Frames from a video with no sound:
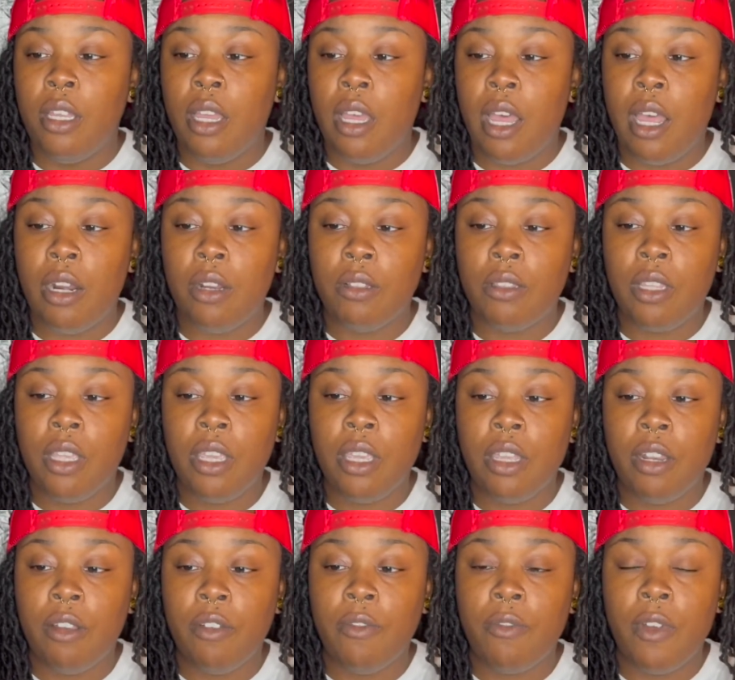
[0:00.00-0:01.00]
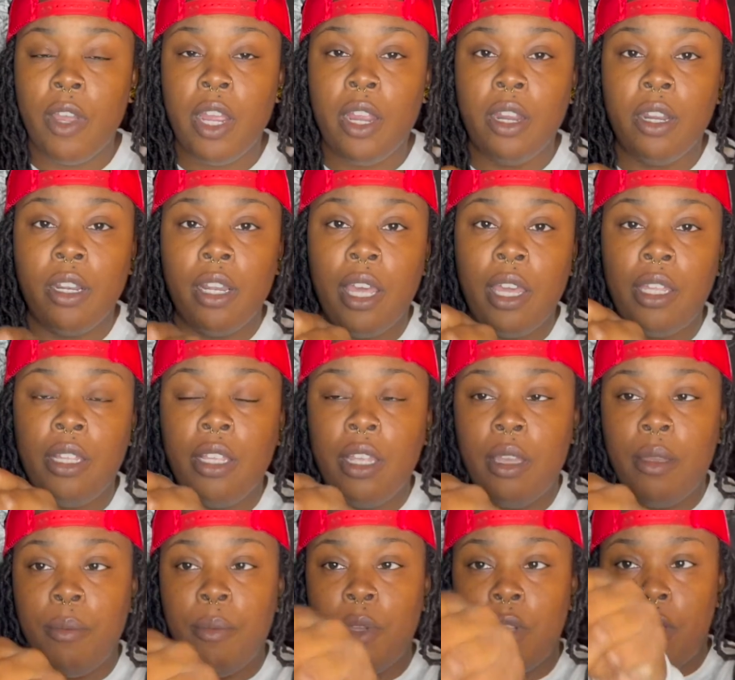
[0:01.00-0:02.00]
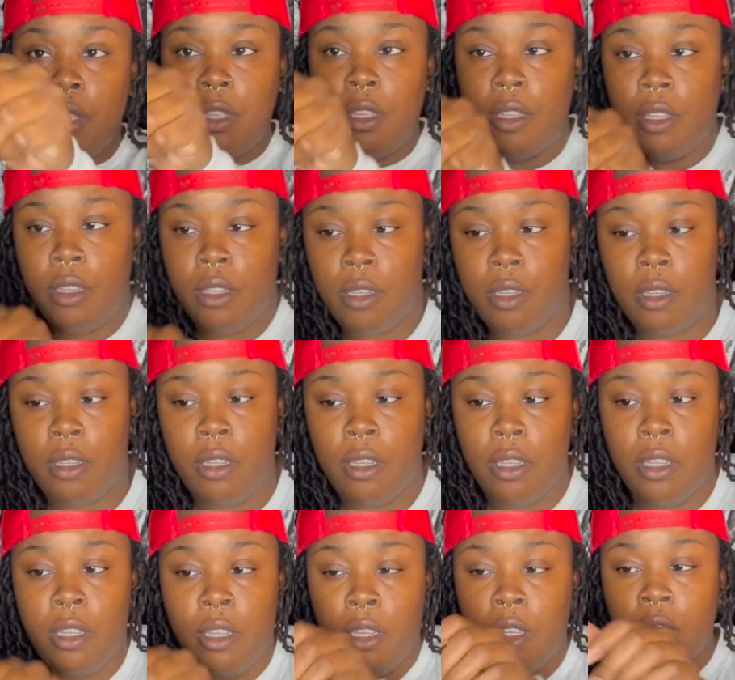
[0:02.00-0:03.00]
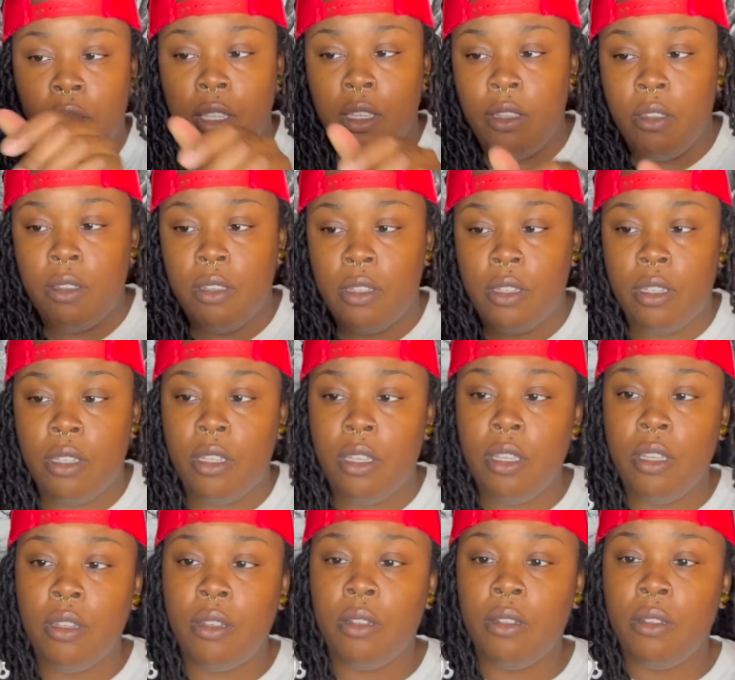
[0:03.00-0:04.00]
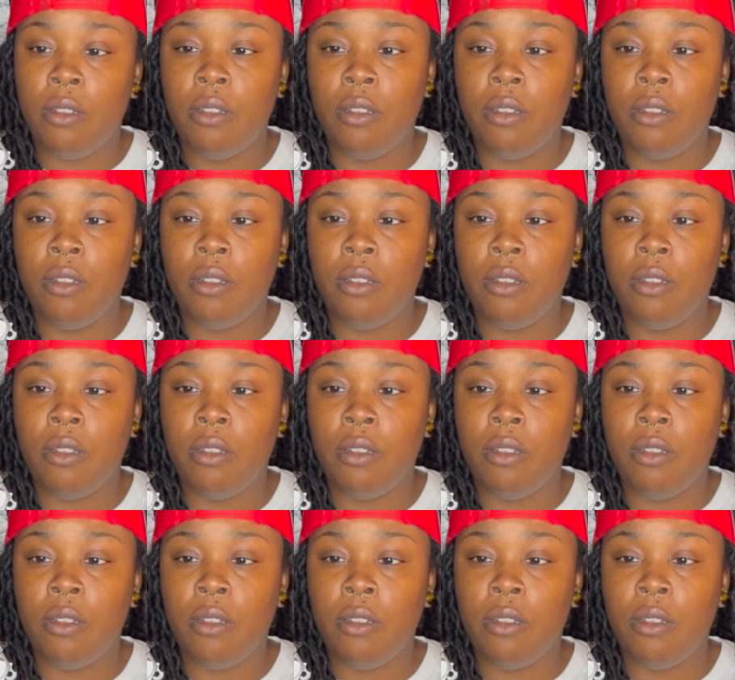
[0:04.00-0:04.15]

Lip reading: I don't think it'll fire like that, but you can still